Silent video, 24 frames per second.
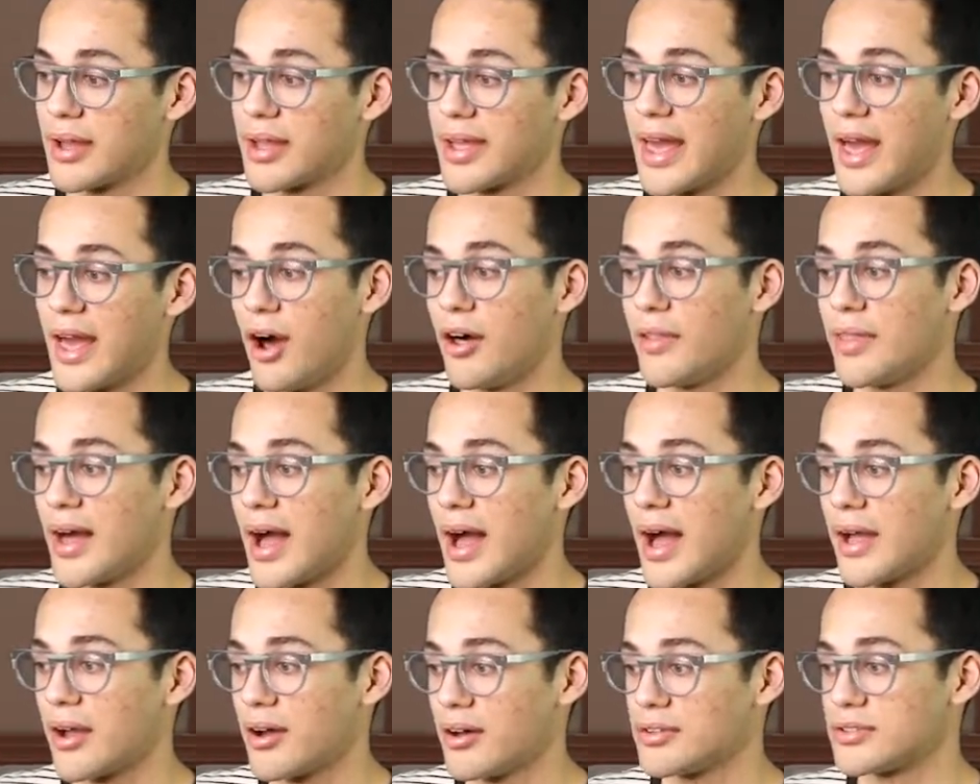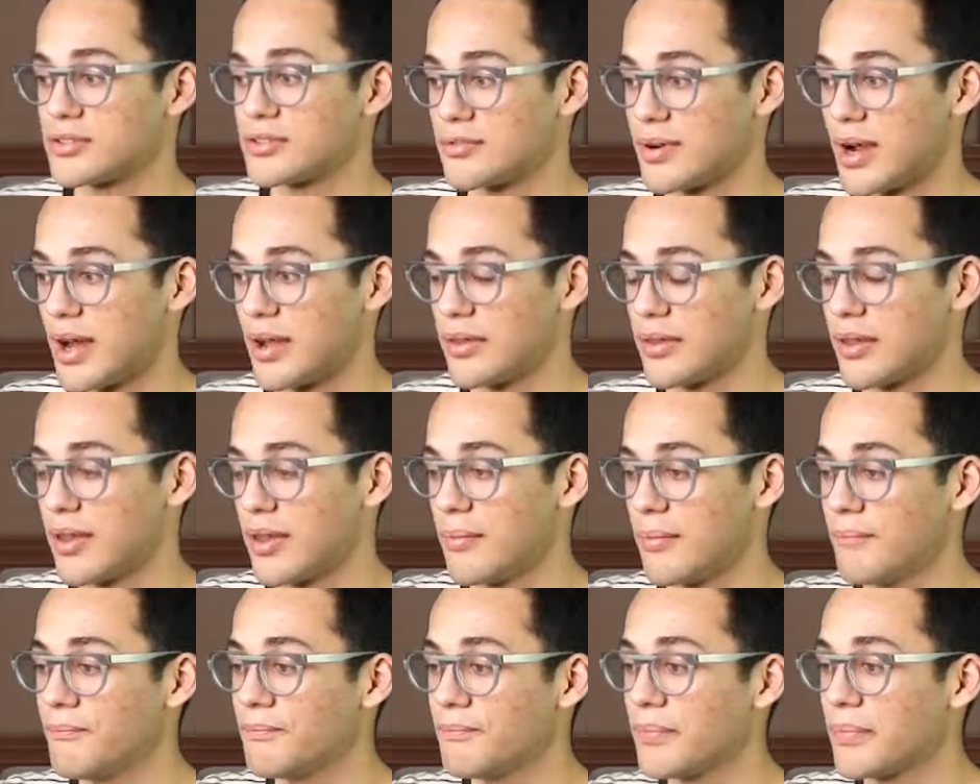get all the icons around
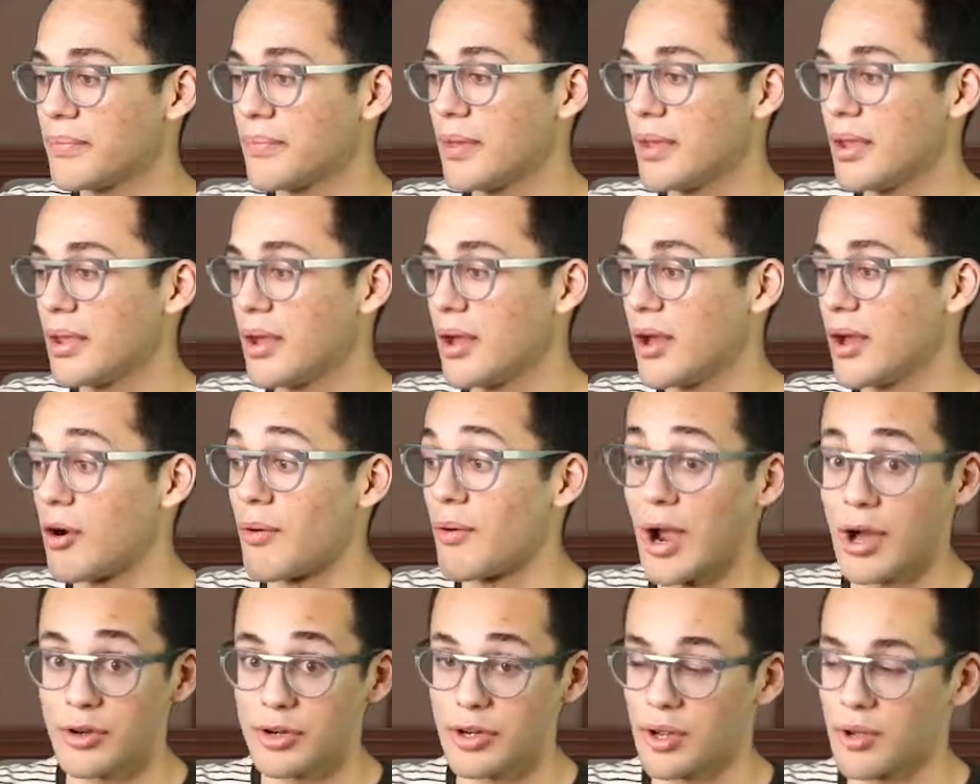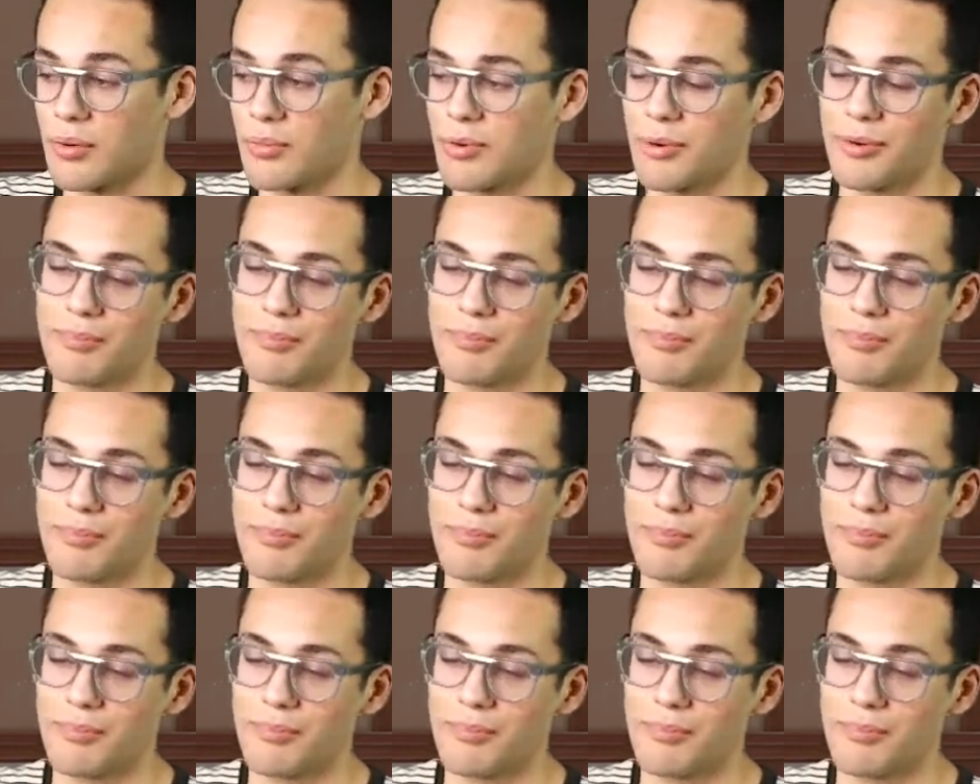him, around